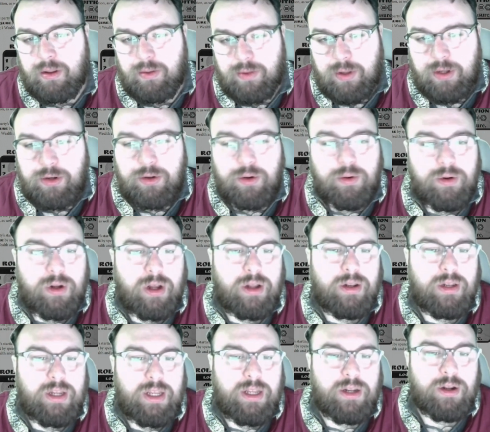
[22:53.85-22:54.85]
They do not
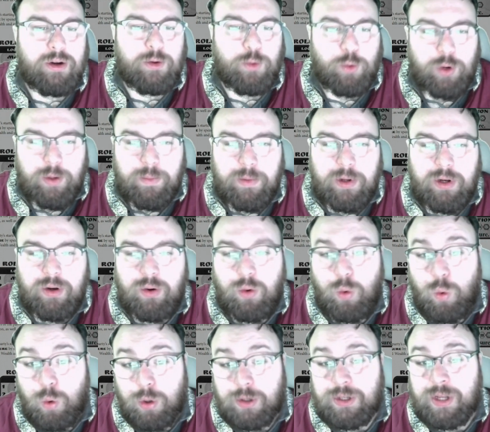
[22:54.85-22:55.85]
need agreement
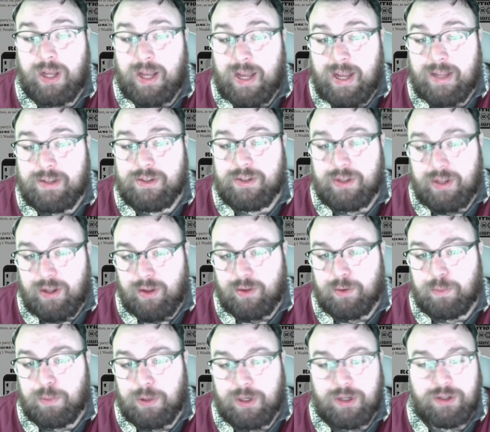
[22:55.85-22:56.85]
or to ask the other
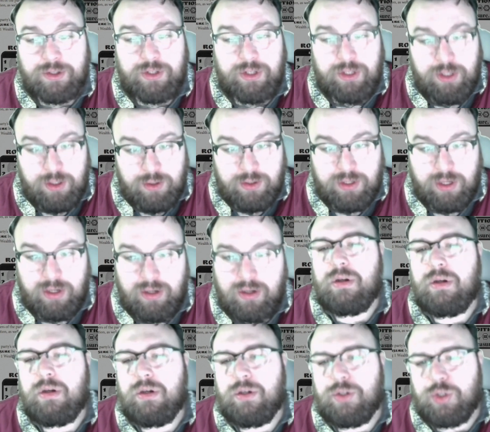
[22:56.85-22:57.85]
players to use
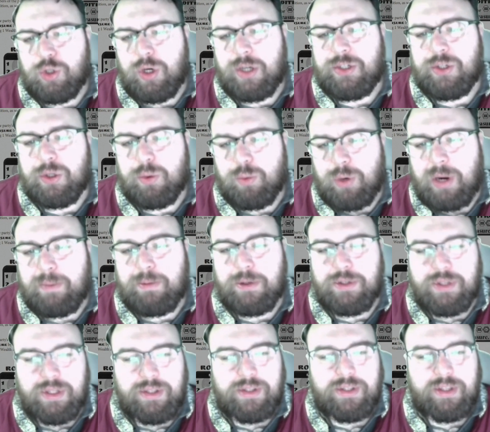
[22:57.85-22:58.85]
it. Treasure
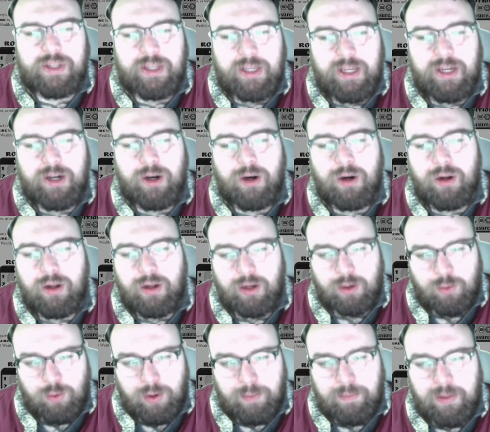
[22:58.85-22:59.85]
represents the gear,
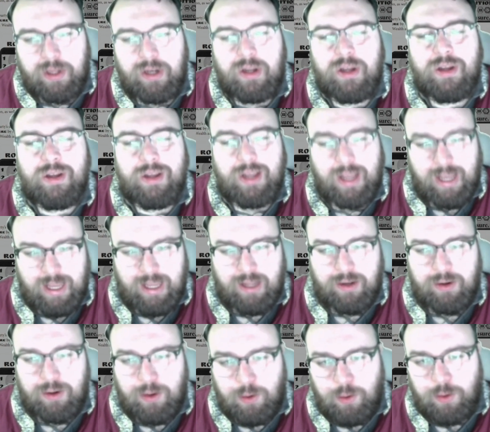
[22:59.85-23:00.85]
equipment,
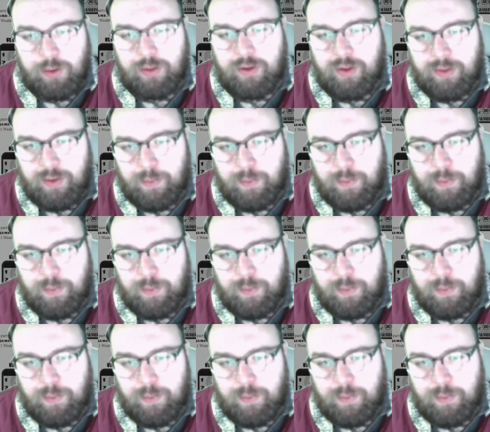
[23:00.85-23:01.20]
and gold that the